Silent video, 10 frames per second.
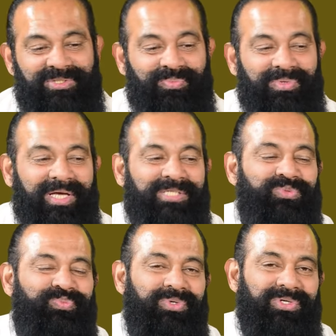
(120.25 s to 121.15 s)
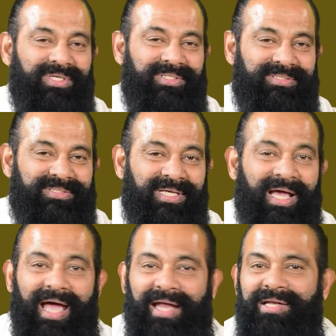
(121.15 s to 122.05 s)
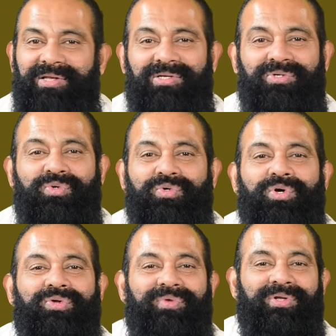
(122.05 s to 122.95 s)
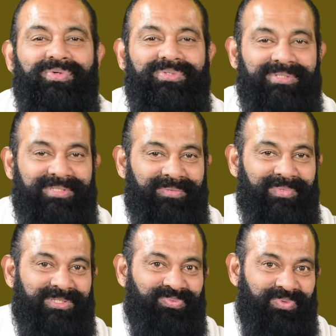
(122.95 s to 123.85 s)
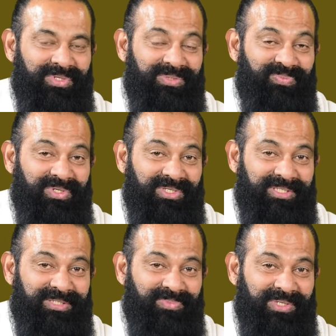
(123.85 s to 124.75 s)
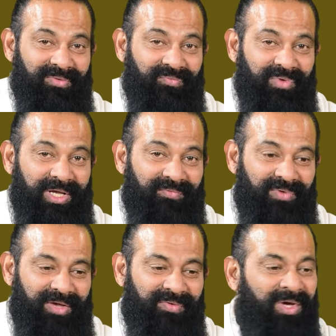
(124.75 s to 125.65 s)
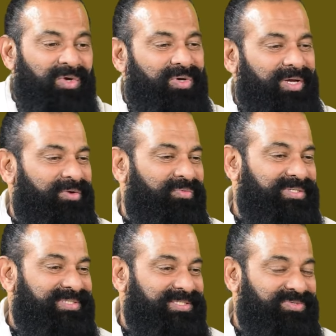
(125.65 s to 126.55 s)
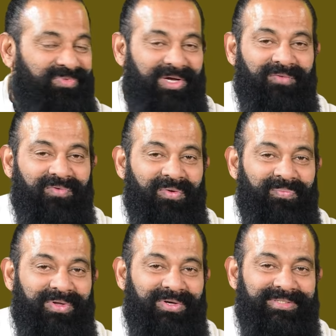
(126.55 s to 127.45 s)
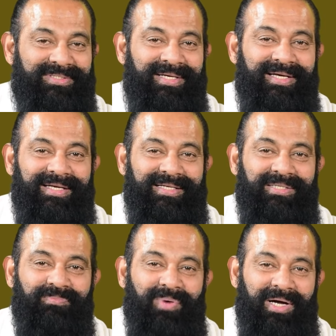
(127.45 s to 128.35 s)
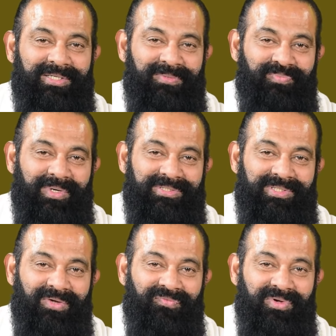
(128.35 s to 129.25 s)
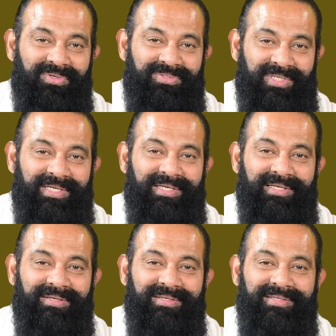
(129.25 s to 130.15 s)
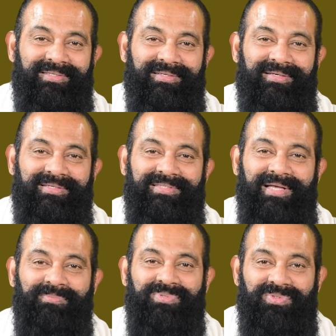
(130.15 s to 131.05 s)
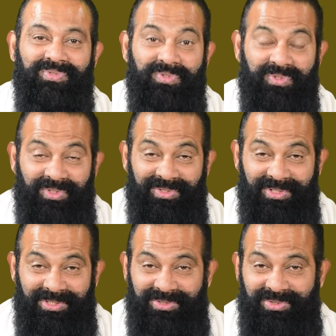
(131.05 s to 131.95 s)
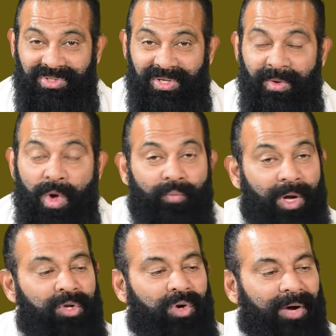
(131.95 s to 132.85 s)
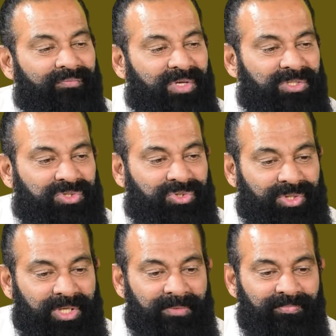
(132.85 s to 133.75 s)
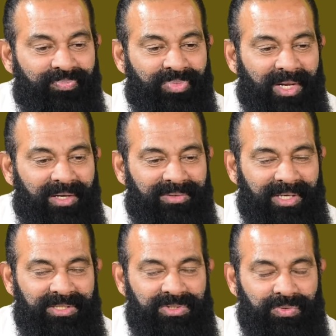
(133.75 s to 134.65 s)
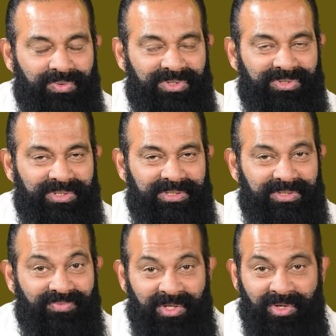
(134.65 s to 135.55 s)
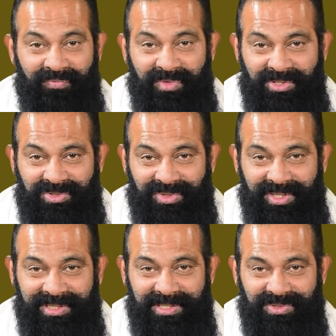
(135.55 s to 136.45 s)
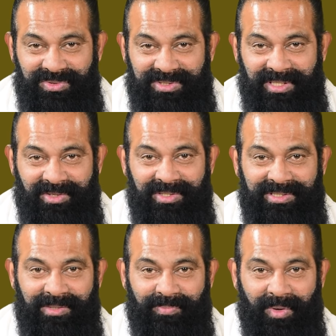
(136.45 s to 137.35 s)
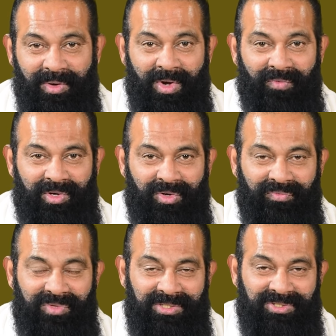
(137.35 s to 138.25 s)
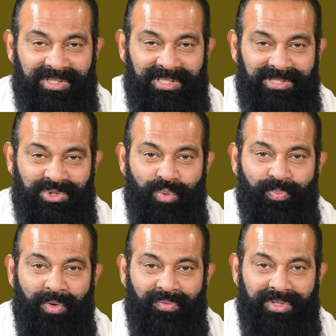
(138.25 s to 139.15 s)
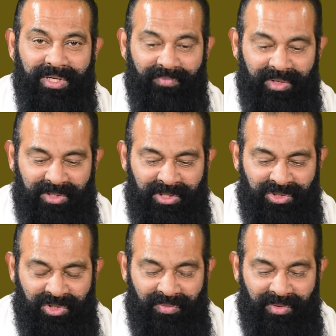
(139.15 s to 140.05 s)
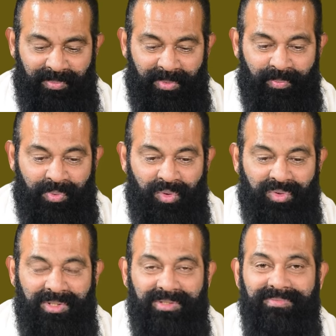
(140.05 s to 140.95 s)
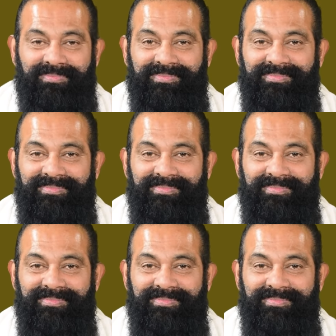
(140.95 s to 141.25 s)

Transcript: is to be experienced. And you don't even use the term experience because it has become a way of life. You cannot even say it's a way of life because it is in part and parcel of your daily samskriti, these three. When you have these three, there is no diseases. When you have these three, there is no psychological problem. When you have these three, there is no poverty. When these three have been broken,